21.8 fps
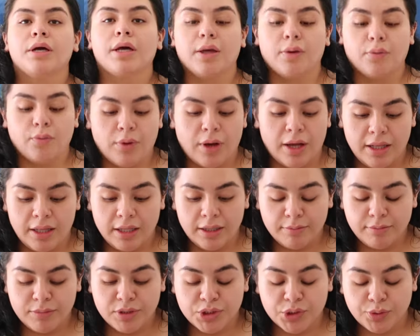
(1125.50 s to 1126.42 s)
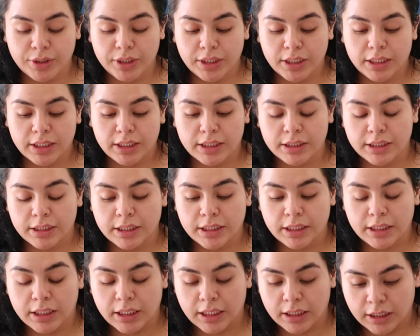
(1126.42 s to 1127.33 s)
Okay, while I'm doing
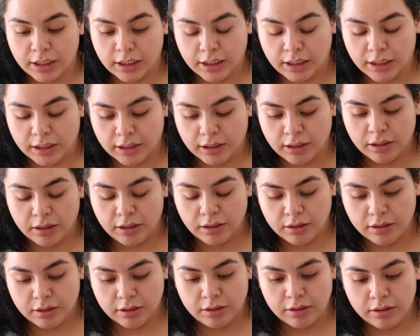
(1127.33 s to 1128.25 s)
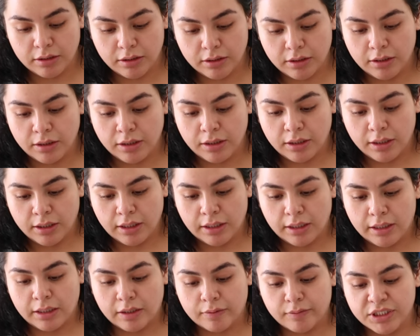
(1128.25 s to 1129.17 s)
nothing,
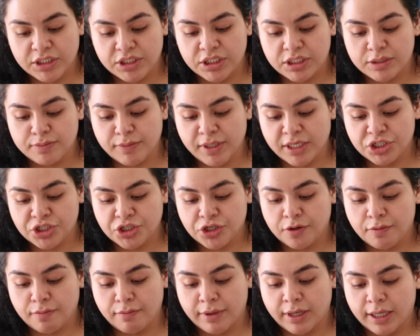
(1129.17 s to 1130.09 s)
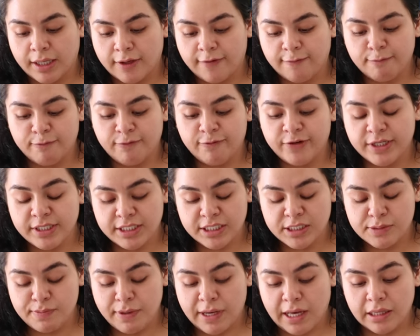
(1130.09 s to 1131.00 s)
let me just make sure my
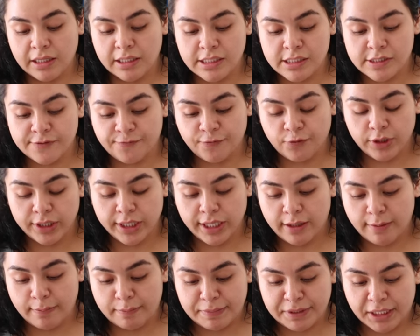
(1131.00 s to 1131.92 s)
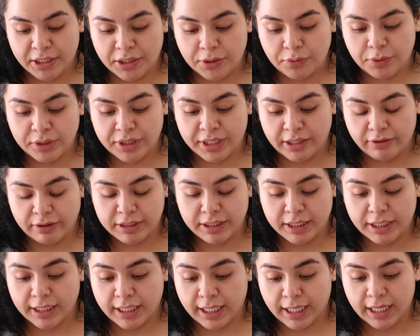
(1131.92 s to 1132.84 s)
Fitness Pal is fully updated with
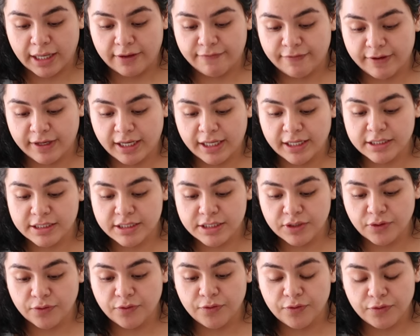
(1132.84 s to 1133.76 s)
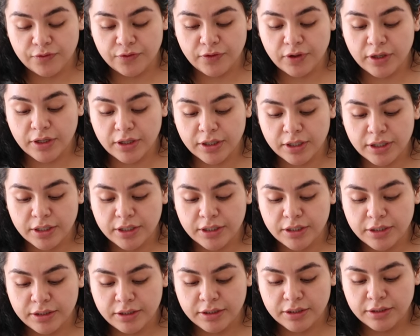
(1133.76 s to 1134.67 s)
everything I have eaten so
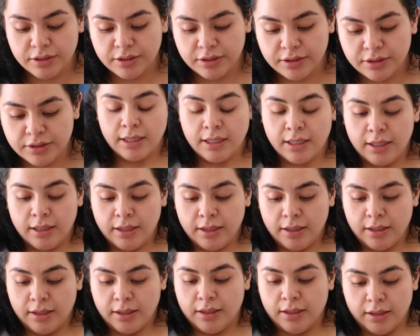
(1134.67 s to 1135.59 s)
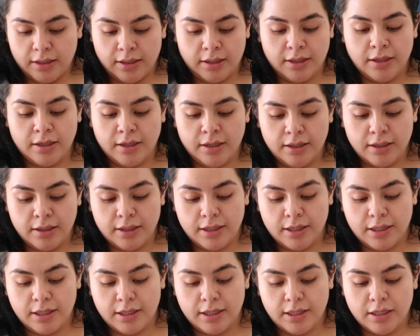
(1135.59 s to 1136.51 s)
far.
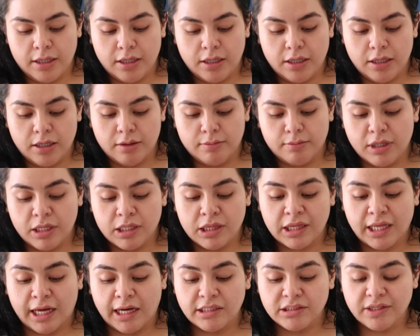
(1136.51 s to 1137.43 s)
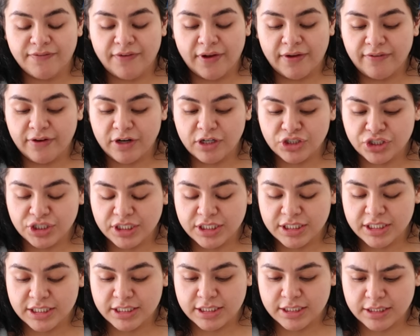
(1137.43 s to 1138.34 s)

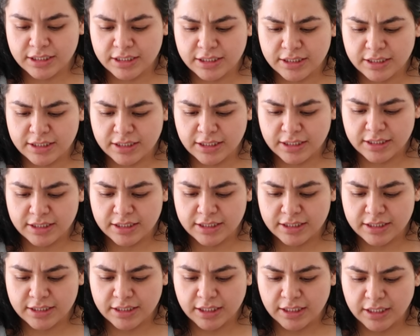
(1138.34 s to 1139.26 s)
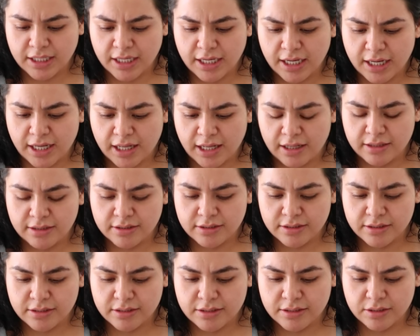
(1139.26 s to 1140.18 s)
1,560 cals.